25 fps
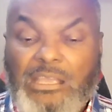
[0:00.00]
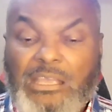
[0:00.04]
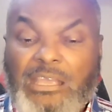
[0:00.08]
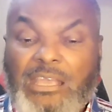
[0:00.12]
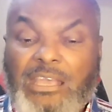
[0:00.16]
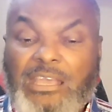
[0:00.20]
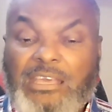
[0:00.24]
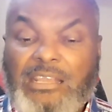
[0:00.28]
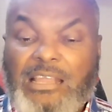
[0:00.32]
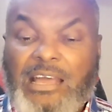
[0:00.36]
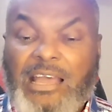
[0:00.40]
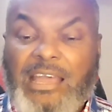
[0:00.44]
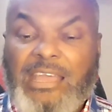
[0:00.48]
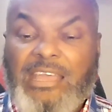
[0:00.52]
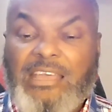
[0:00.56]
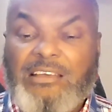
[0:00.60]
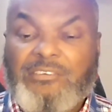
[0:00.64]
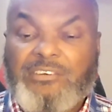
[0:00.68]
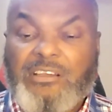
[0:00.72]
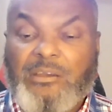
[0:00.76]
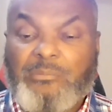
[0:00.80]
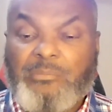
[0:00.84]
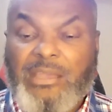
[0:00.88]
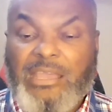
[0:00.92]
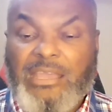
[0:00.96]
And I have
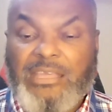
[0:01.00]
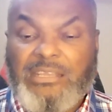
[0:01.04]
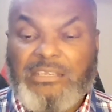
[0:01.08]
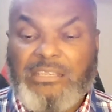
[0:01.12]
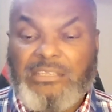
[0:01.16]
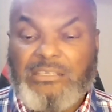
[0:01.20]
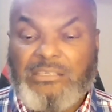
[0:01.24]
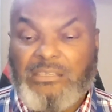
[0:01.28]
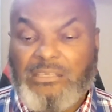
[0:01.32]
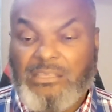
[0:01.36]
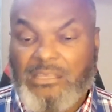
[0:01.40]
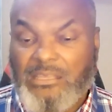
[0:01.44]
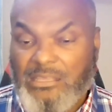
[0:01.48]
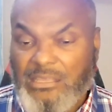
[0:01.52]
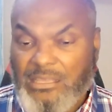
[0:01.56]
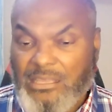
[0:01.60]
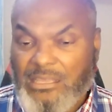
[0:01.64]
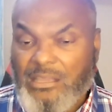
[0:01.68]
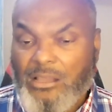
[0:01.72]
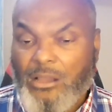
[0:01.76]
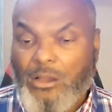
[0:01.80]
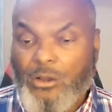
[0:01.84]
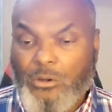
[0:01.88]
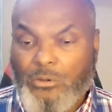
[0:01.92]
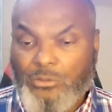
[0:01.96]
commanded
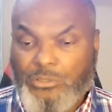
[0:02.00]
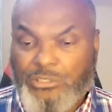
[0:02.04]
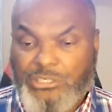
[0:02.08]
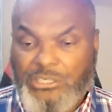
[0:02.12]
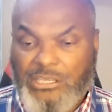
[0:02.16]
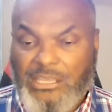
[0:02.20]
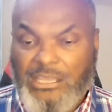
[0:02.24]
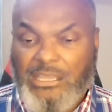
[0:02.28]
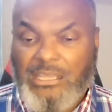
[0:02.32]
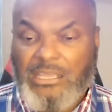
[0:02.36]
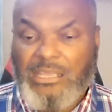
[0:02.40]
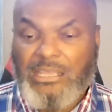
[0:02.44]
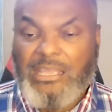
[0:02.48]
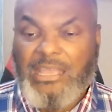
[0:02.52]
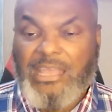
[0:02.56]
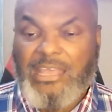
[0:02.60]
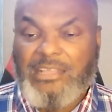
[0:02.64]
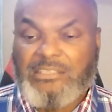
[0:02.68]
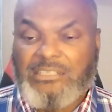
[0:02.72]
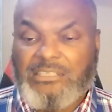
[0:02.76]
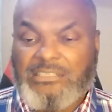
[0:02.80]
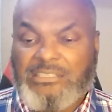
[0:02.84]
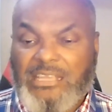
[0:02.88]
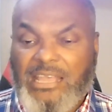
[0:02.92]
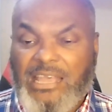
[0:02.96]
Oshay
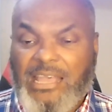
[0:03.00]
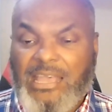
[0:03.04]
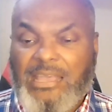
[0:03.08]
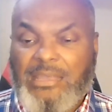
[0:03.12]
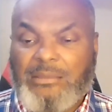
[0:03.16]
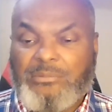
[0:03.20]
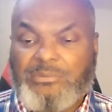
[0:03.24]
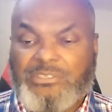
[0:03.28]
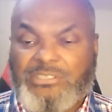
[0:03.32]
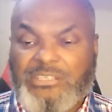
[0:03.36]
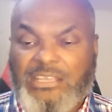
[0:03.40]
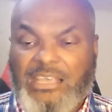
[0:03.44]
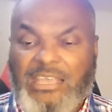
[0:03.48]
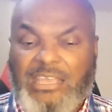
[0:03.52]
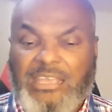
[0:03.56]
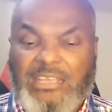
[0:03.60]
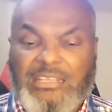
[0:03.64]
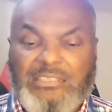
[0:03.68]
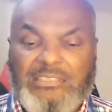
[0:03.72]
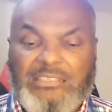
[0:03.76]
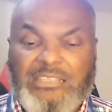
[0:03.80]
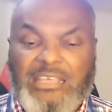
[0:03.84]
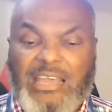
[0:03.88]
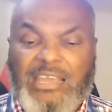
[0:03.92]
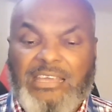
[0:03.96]
at the time,
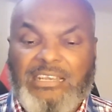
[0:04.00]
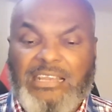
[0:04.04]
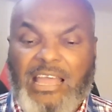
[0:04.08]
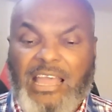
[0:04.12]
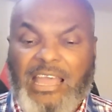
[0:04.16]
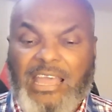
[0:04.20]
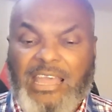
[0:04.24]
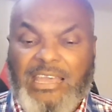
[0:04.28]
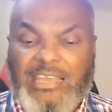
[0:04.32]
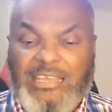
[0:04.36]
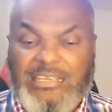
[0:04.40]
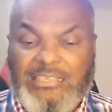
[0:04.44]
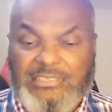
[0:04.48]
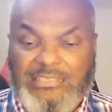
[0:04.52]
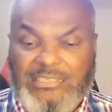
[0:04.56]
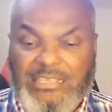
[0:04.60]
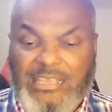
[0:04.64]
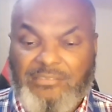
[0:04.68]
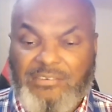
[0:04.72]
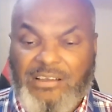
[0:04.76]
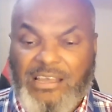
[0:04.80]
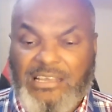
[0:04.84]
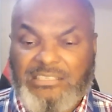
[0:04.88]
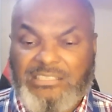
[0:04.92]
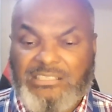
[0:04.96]
saying, Thine eyes
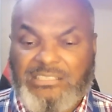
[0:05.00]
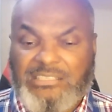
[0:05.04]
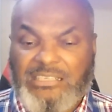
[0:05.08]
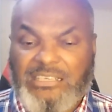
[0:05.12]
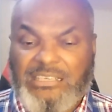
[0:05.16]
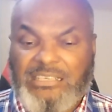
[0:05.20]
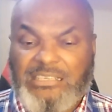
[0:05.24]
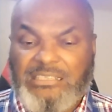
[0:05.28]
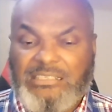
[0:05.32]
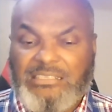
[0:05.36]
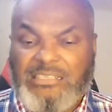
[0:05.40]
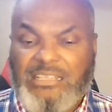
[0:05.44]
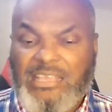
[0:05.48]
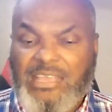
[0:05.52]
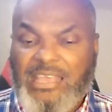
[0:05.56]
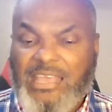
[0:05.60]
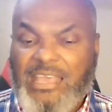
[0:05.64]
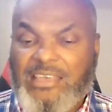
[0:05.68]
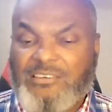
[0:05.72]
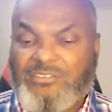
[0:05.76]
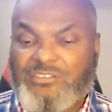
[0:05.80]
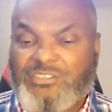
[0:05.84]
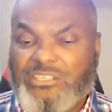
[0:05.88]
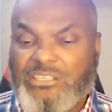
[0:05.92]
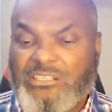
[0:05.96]
have I seen,
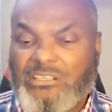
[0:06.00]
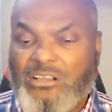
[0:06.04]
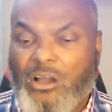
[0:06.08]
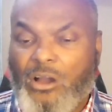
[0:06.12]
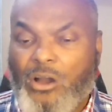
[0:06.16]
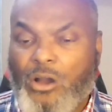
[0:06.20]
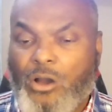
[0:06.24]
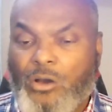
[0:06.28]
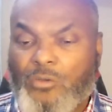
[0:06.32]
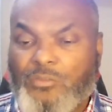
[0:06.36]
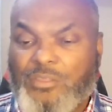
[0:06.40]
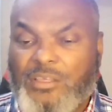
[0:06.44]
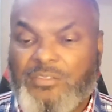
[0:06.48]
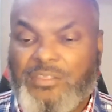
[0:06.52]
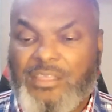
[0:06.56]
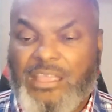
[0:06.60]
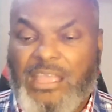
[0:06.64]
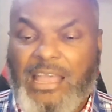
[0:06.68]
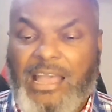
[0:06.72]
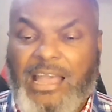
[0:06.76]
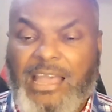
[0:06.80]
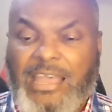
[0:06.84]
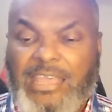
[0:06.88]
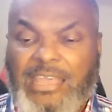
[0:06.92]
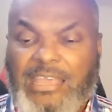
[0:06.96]
have seen all that the
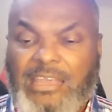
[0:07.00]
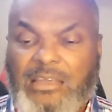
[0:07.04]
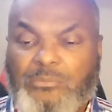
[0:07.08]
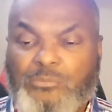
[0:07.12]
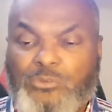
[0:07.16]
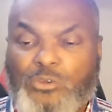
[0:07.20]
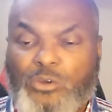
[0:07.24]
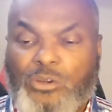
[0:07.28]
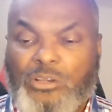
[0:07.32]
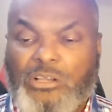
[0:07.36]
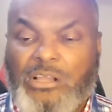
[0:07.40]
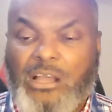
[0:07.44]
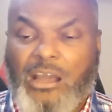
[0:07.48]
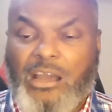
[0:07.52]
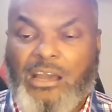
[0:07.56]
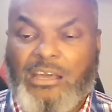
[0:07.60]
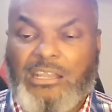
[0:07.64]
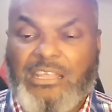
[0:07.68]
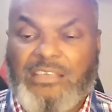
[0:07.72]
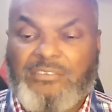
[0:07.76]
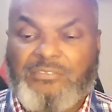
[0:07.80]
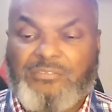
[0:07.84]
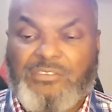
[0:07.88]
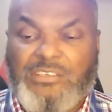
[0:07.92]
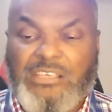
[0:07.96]
I am your God
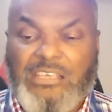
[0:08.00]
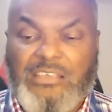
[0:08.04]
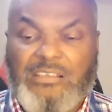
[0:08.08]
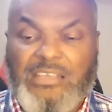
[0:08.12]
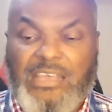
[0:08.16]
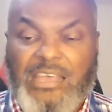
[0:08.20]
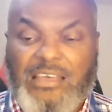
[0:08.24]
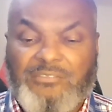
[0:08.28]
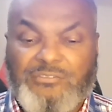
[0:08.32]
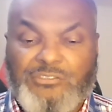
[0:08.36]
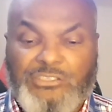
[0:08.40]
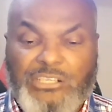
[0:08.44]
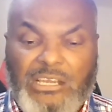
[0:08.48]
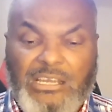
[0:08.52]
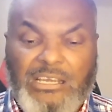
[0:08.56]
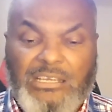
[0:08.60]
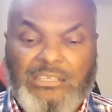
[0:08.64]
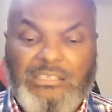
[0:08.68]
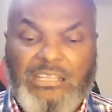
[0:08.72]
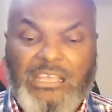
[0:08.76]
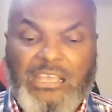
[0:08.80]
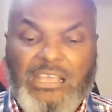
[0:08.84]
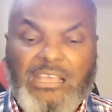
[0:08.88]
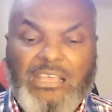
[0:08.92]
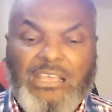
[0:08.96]
have, get, have
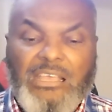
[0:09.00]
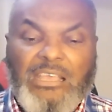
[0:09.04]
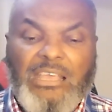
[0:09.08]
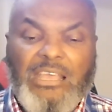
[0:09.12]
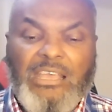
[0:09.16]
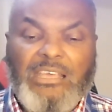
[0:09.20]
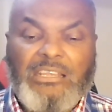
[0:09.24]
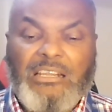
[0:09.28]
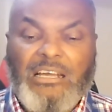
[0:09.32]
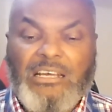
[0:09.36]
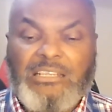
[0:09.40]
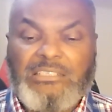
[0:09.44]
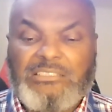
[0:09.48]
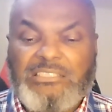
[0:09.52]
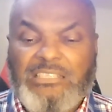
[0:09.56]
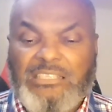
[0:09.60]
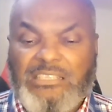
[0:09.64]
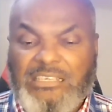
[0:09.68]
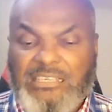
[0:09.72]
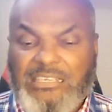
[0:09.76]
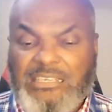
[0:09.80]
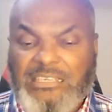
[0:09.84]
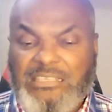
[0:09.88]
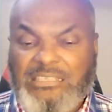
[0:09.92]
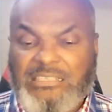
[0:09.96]
done. And unto
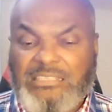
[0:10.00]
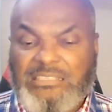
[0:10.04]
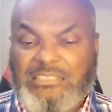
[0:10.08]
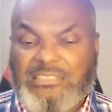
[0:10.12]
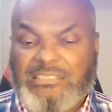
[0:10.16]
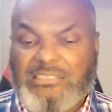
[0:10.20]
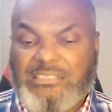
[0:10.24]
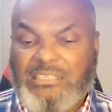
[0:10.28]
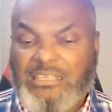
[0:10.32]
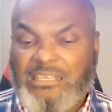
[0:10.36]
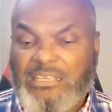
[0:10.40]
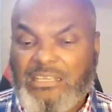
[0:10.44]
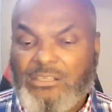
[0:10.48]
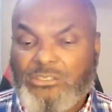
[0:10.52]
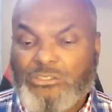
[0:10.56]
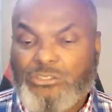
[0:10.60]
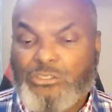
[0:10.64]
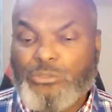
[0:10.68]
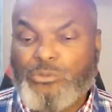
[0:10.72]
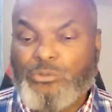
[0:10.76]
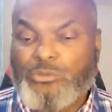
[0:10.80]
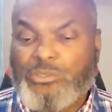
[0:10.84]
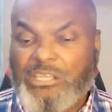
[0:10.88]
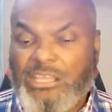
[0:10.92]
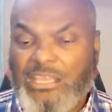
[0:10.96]
these
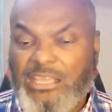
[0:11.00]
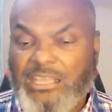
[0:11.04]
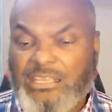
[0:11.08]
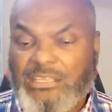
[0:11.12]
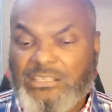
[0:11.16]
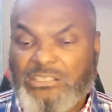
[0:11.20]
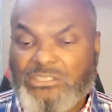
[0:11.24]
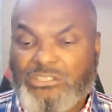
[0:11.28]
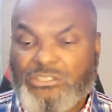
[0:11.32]
two kings,